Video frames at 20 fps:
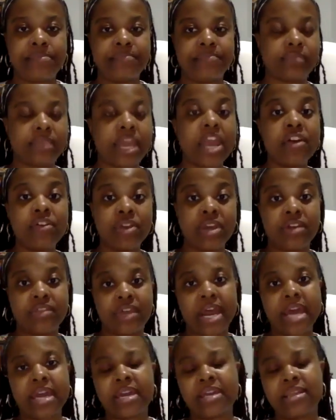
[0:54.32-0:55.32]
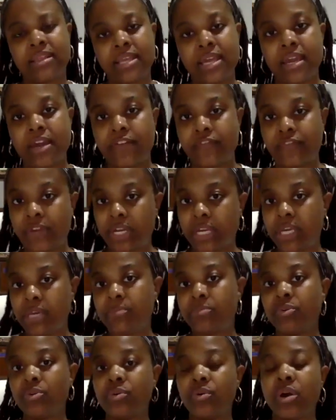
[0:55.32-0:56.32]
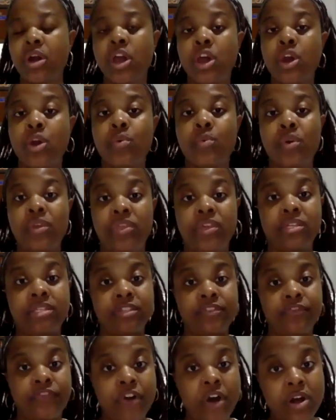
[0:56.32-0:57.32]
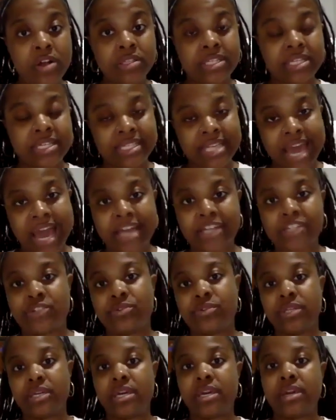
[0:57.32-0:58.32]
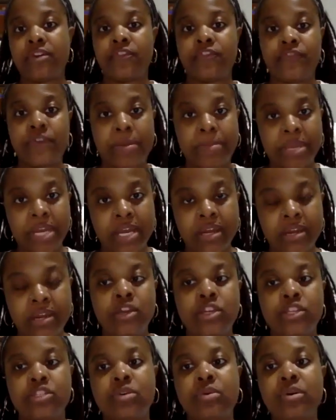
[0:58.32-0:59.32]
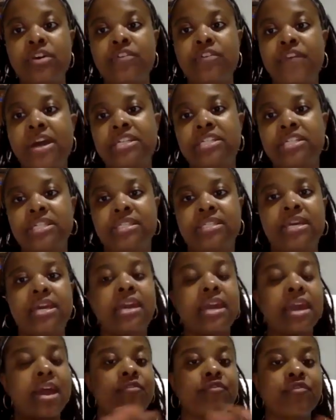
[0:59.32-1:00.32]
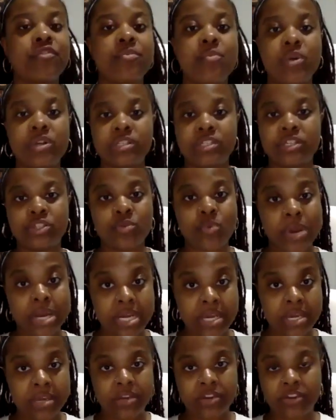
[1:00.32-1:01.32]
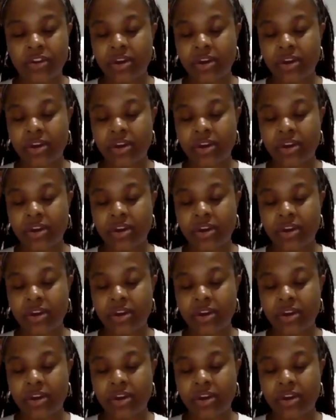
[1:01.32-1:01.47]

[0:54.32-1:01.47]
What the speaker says: area that I can think of in Hebrew where the default is actually feminine. So if I just say count from 1 to 20, you're going